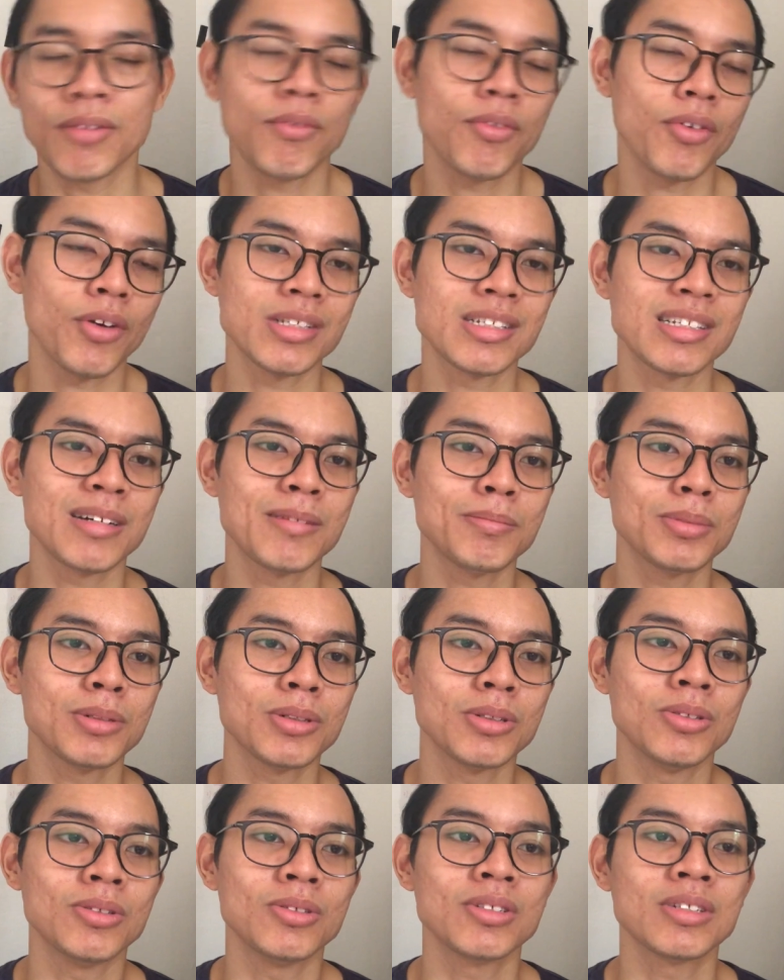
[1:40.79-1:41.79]
For
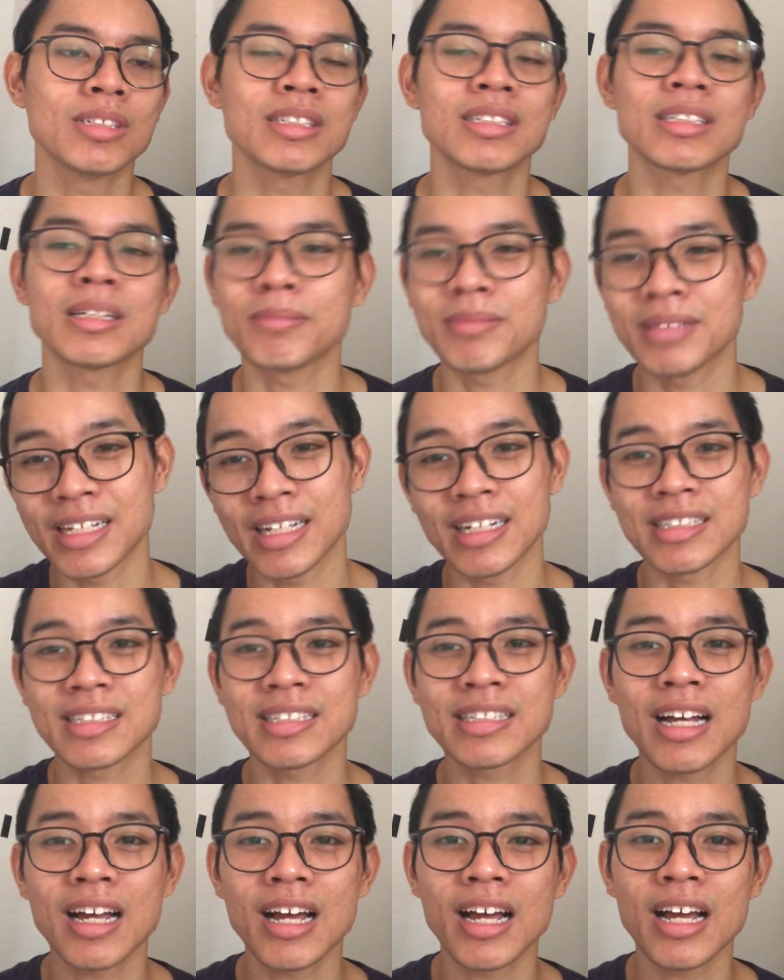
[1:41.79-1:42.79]
example, some data
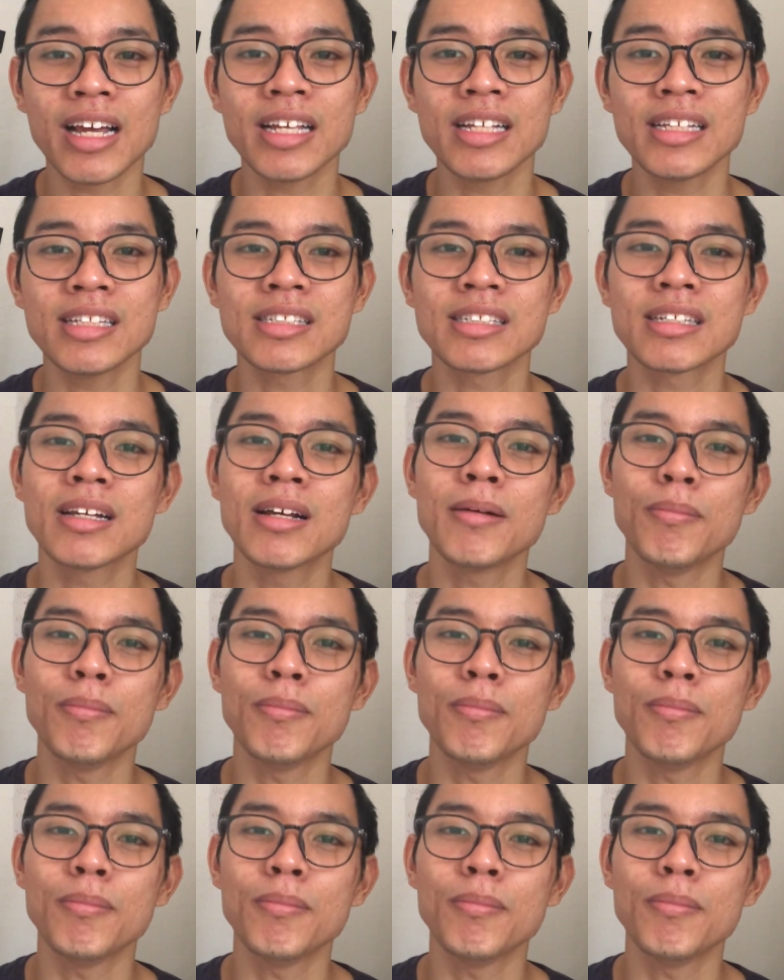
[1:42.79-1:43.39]
science,